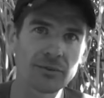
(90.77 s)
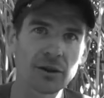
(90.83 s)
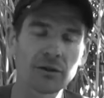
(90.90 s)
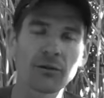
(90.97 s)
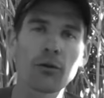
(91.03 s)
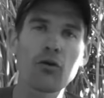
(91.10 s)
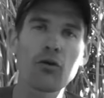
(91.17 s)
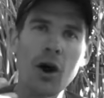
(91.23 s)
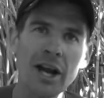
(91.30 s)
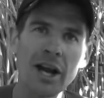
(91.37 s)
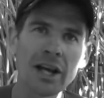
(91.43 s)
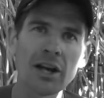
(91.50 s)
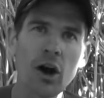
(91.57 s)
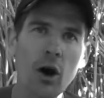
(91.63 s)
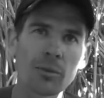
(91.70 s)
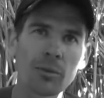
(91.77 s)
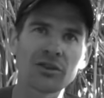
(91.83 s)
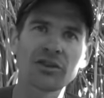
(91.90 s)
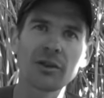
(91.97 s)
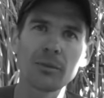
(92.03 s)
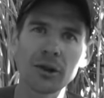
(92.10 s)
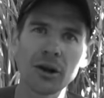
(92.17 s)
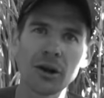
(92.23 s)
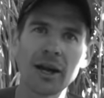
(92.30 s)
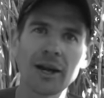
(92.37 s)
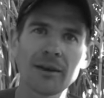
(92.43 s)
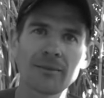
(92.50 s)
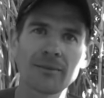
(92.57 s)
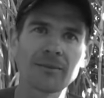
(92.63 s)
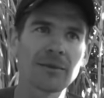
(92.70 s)
variety can help stimulate
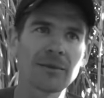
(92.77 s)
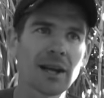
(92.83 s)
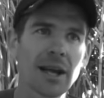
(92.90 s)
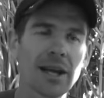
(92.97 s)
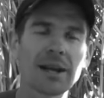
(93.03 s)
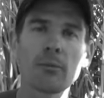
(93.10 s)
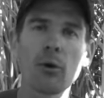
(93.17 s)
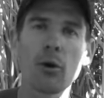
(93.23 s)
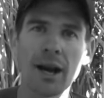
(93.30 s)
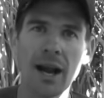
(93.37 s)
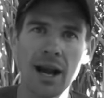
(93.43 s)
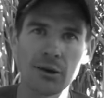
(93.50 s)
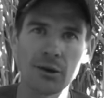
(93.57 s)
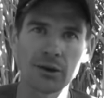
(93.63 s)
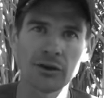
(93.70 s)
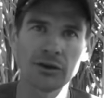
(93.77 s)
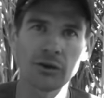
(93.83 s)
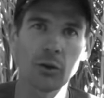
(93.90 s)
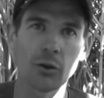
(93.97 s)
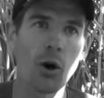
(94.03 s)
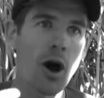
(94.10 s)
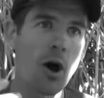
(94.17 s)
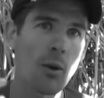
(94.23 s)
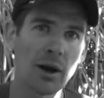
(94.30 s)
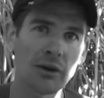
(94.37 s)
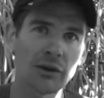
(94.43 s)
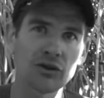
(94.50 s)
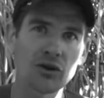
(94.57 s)
eating more calories. So I always